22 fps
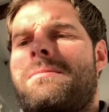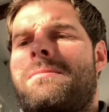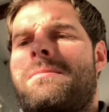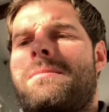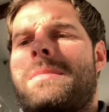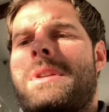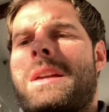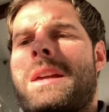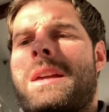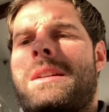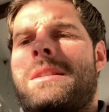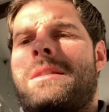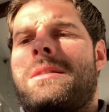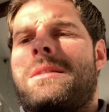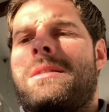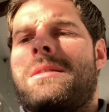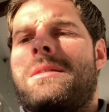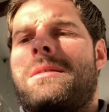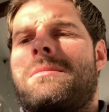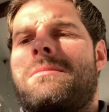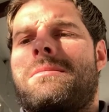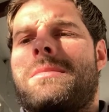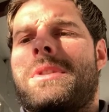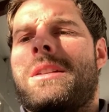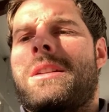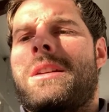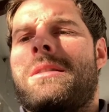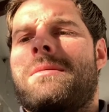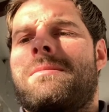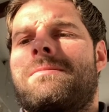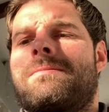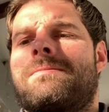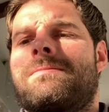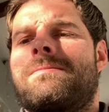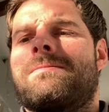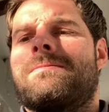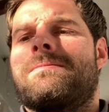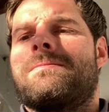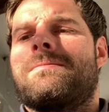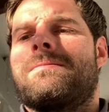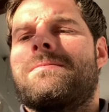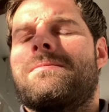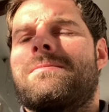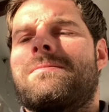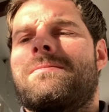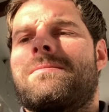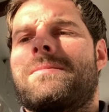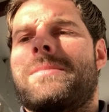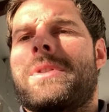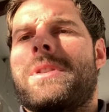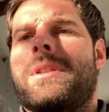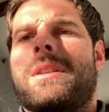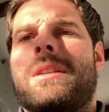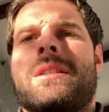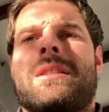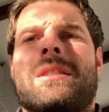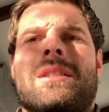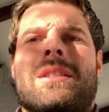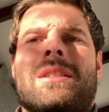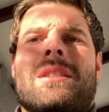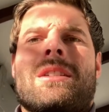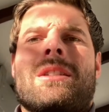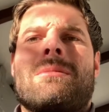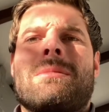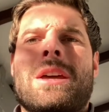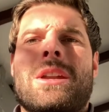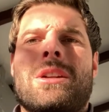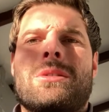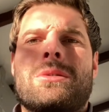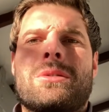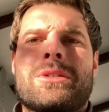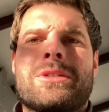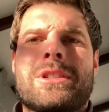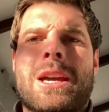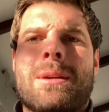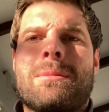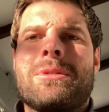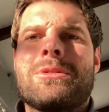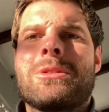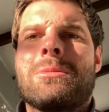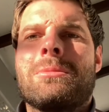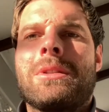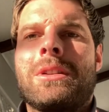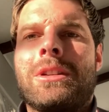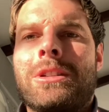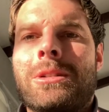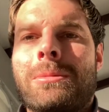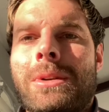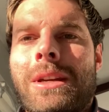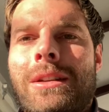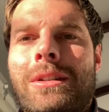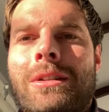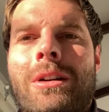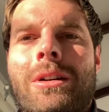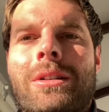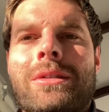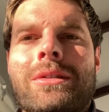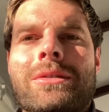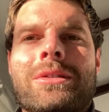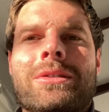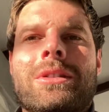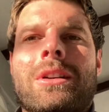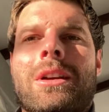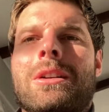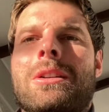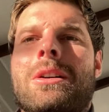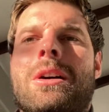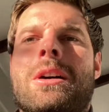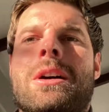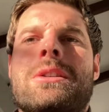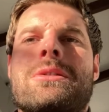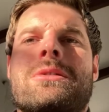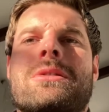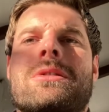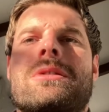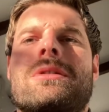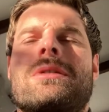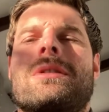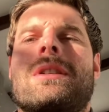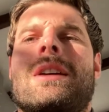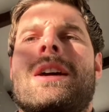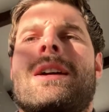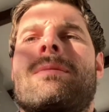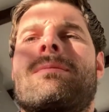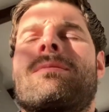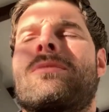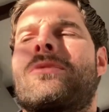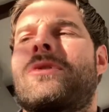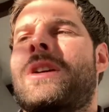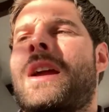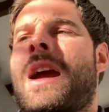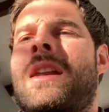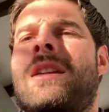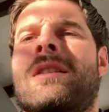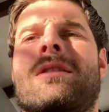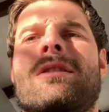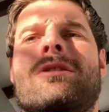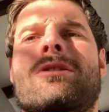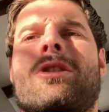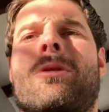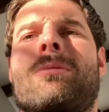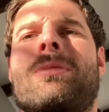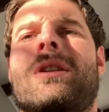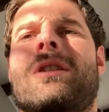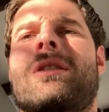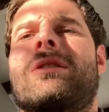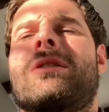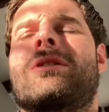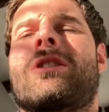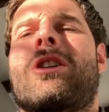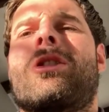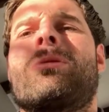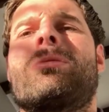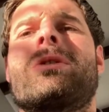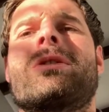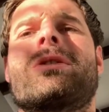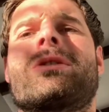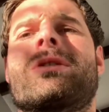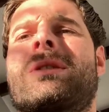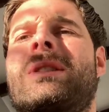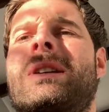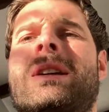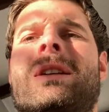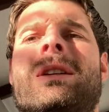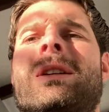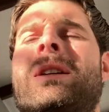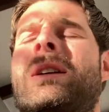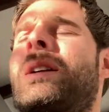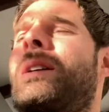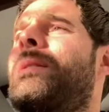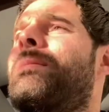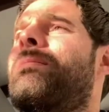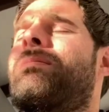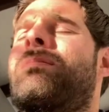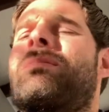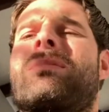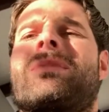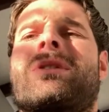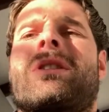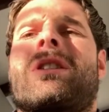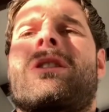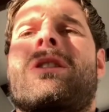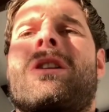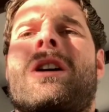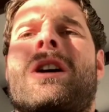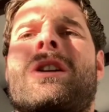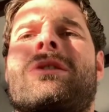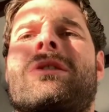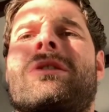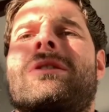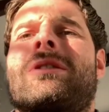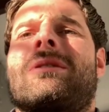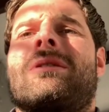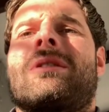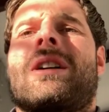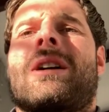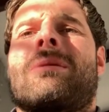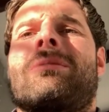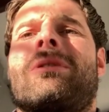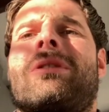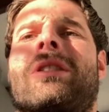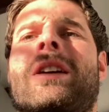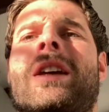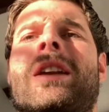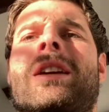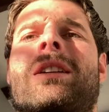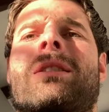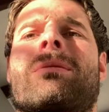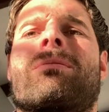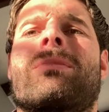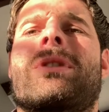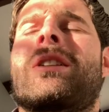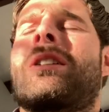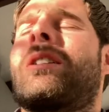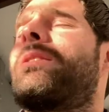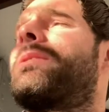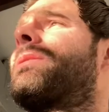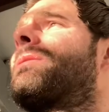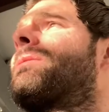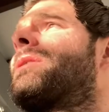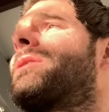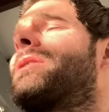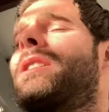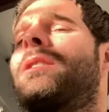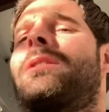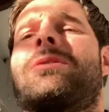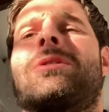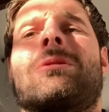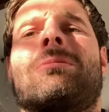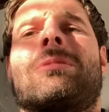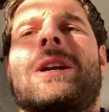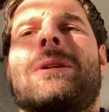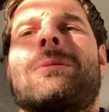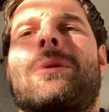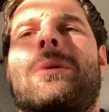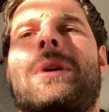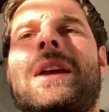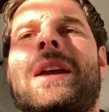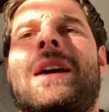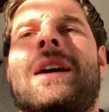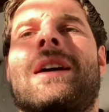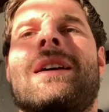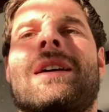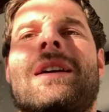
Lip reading: And you know, the medical establishment, to me, doctors and psychiatrists, regarding this topic, are just hopeless. Psychiatrists are pathetic. You know, I've seen a few people here,